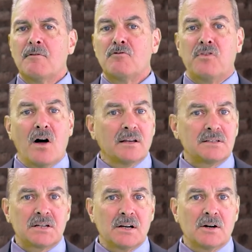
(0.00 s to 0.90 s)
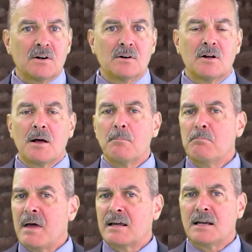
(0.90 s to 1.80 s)
Volunteer,
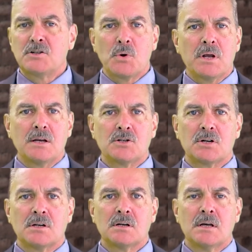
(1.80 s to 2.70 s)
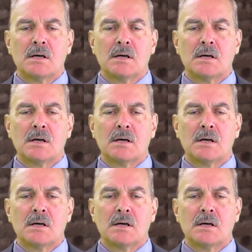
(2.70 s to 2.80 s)
make a donation.